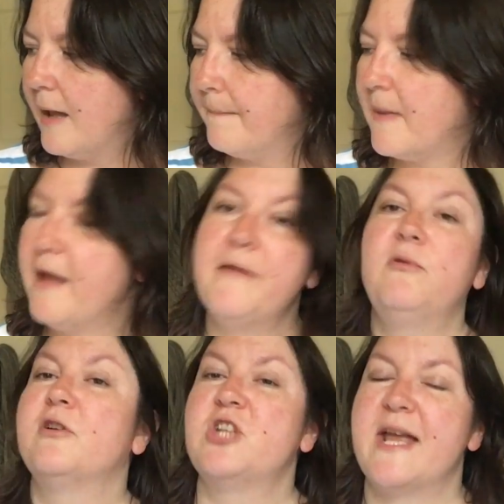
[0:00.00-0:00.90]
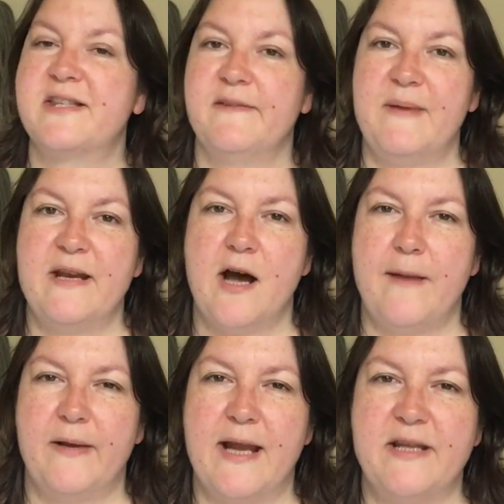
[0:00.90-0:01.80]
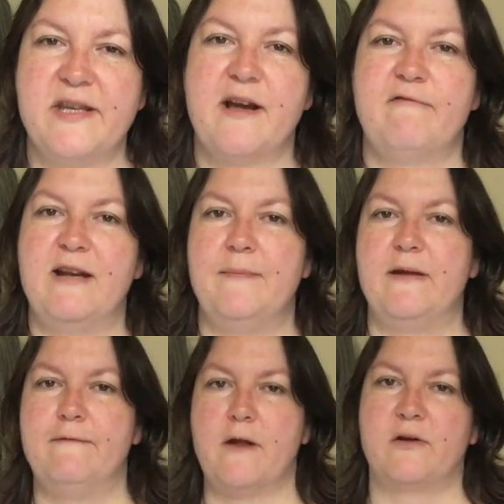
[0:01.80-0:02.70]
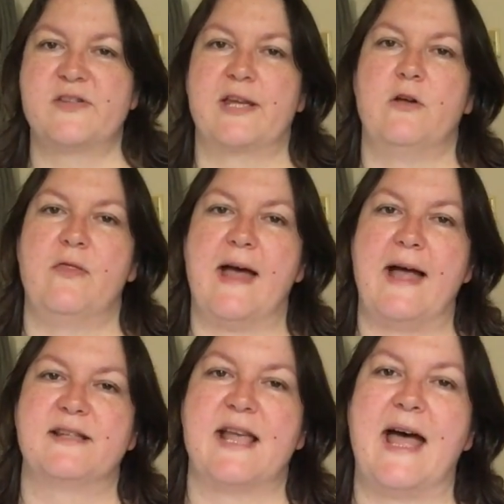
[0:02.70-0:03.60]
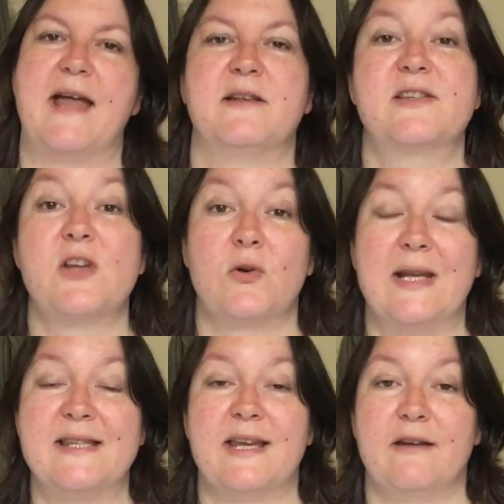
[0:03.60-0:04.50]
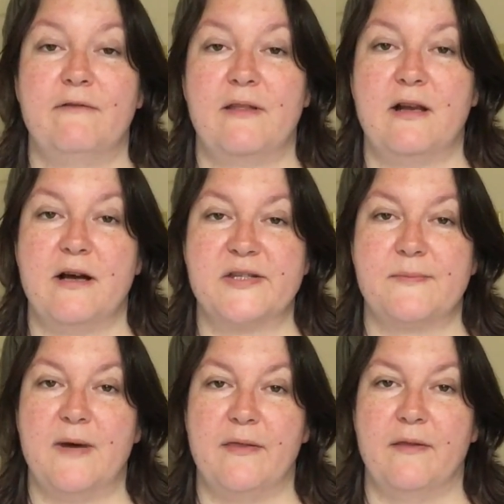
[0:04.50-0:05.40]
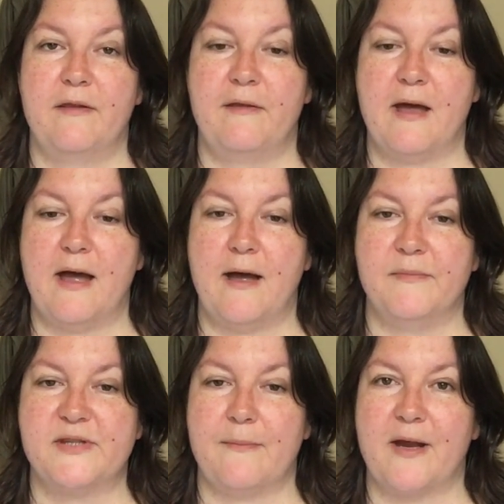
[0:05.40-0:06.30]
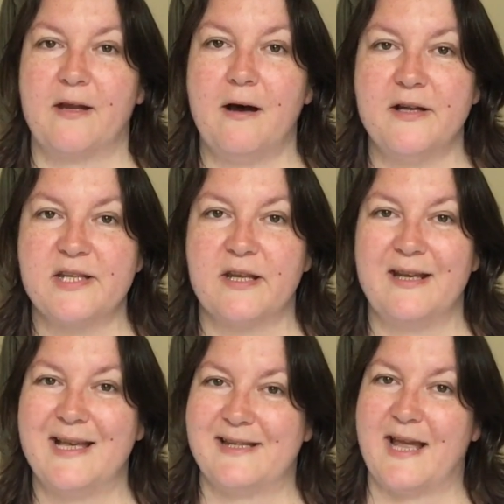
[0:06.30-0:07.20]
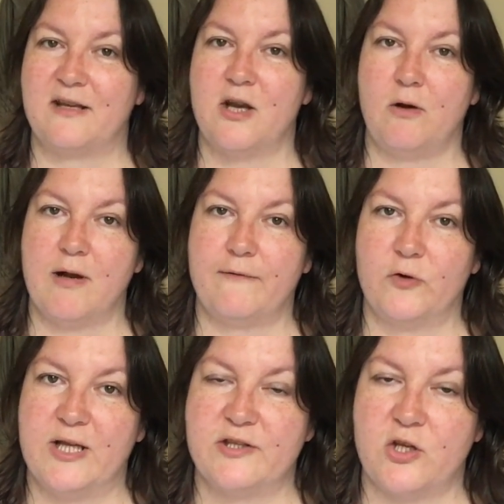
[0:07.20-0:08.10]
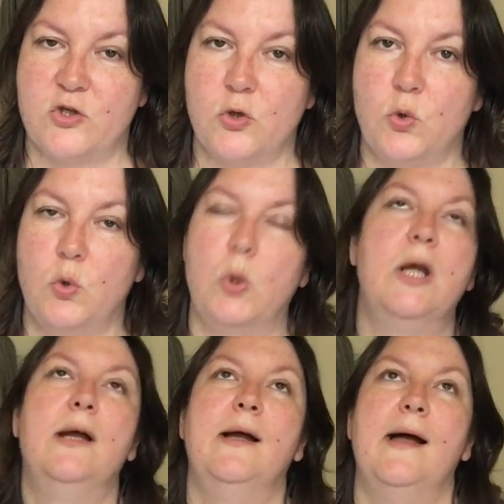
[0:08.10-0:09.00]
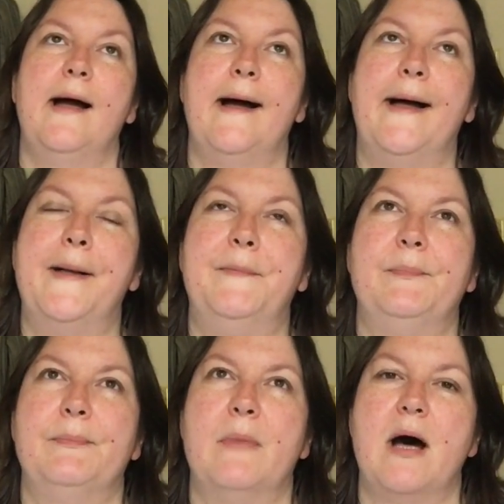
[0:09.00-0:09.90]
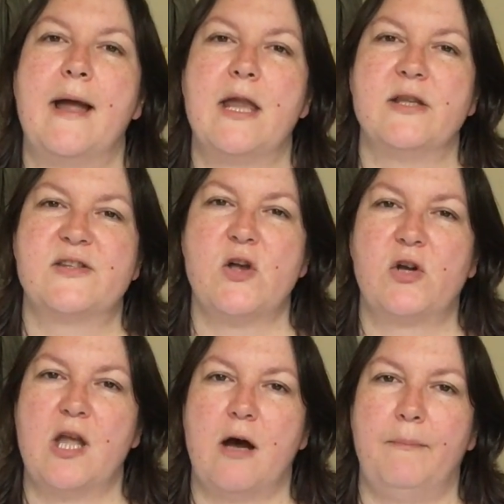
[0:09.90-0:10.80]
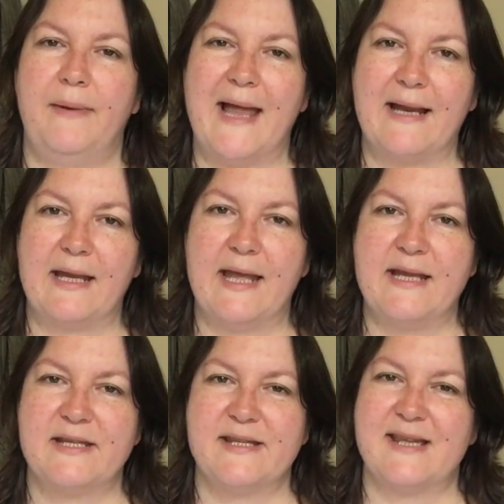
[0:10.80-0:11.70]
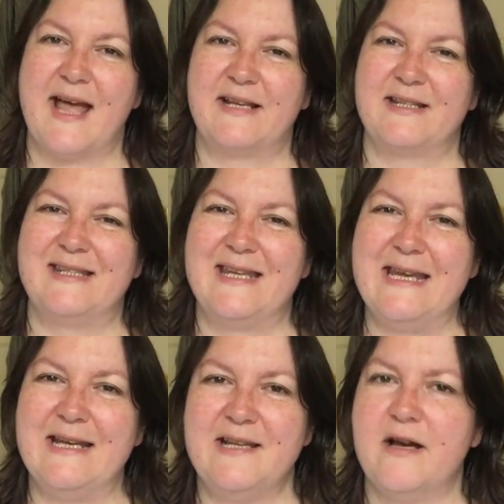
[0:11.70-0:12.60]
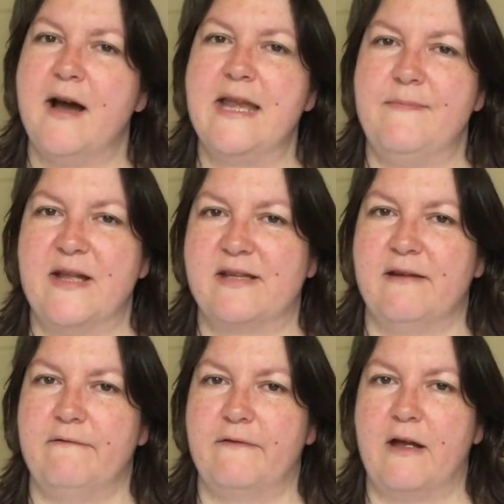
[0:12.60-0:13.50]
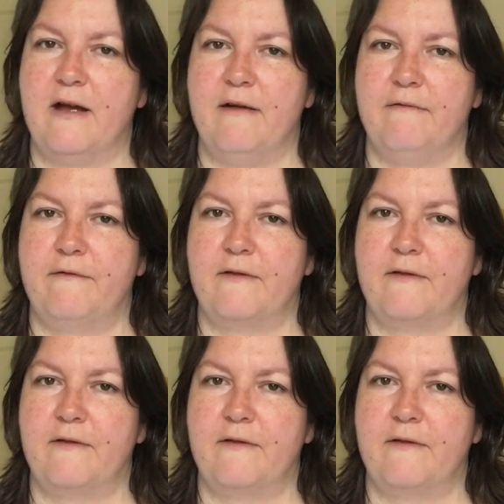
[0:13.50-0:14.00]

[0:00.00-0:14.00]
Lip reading: My other projects have been hibernating. I've really been focusing on that and sock knitting for the last month. So my cardigan has had no love on it at all. My sock yarn blanket has had a teeny tiny bit of